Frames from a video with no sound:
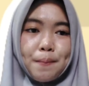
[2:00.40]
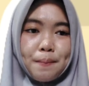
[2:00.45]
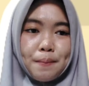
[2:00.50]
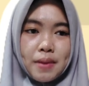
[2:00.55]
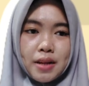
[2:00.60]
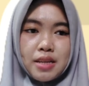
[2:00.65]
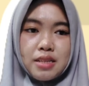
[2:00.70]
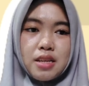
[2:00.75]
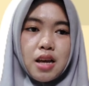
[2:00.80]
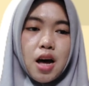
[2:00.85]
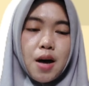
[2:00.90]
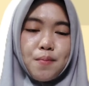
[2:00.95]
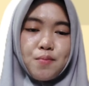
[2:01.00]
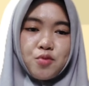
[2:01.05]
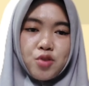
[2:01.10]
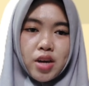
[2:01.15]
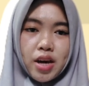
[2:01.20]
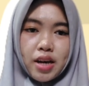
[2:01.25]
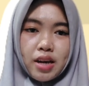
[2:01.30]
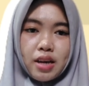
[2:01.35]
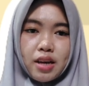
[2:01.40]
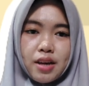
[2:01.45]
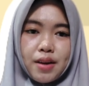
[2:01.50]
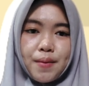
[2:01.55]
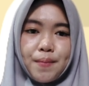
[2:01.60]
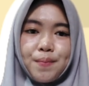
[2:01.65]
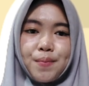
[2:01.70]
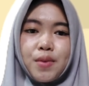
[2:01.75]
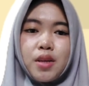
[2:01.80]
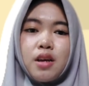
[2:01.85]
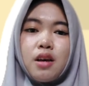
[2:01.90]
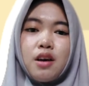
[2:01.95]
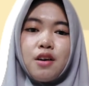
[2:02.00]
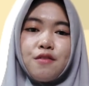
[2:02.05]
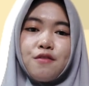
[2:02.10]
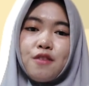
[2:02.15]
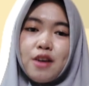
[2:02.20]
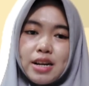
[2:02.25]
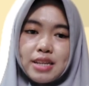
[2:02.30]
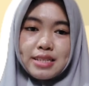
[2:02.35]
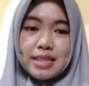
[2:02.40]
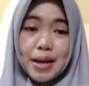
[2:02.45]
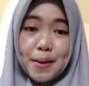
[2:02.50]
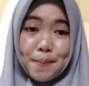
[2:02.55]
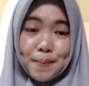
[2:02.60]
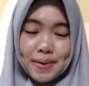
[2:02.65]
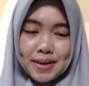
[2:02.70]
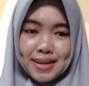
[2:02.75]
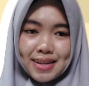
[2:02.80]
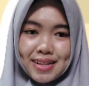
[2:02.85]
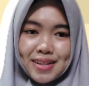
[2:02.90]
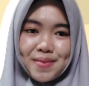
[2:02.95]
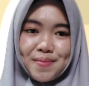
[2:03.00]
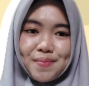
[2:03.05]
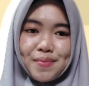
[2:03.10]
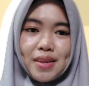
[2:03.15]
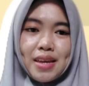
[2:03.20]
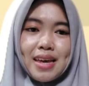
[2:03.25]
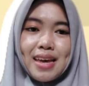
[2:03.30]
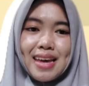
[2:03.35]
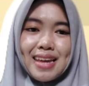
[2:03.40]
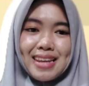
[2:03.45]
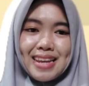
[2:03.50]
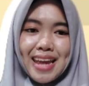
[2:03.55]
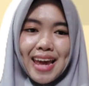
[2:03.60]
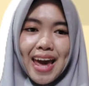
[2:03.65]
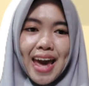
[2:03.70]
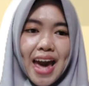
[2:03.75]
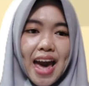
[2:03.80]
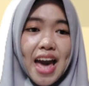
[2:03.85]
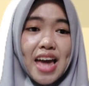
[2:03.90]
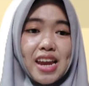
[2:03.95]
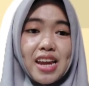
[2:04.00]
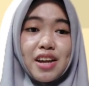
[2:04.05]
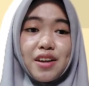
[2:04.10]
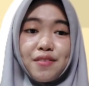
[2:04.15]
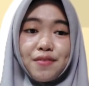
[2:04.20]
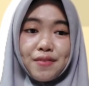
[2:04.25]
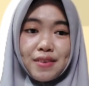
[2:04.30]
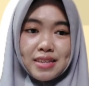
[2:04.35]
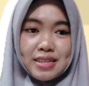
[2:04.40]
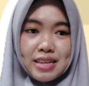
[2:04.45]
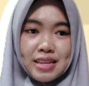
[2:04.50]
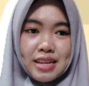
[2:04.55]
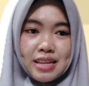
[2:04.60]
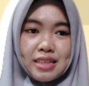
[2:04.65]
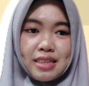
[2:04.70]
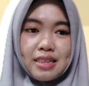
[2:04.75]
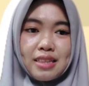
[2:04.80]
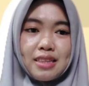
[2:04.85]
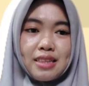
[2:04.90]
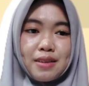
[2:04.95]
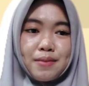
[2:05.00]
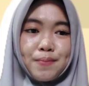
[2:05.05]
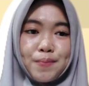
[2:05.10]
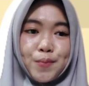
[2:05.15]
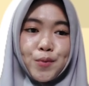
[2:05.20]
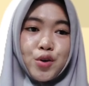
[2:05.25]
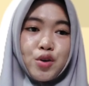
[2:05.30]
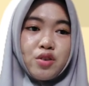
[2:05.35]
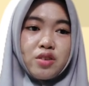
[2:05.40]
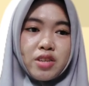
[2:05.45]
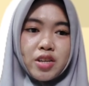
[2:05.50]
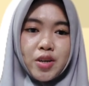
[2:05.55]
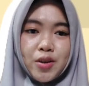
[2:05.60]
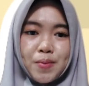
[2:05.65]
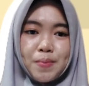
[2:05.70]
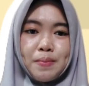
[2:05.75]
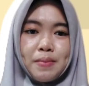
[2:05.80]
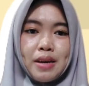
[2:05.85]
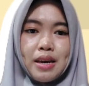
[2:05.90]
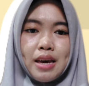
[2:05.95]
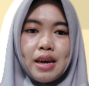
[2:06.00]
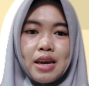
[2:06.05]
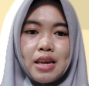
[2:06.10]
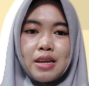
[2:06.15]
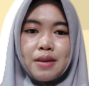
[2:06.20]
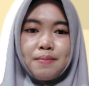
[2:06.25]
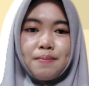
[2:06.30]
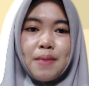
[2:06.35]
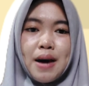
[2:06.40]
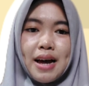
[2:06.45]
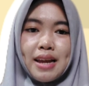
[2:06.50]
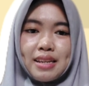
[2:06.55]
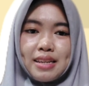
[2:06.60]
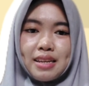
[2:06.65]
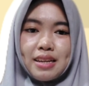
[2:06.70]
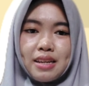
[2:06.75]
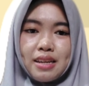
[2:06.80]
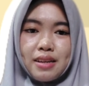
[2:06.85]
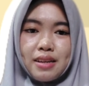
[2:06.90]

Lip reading: plus object. For example, they hadn't visited the museum in a month.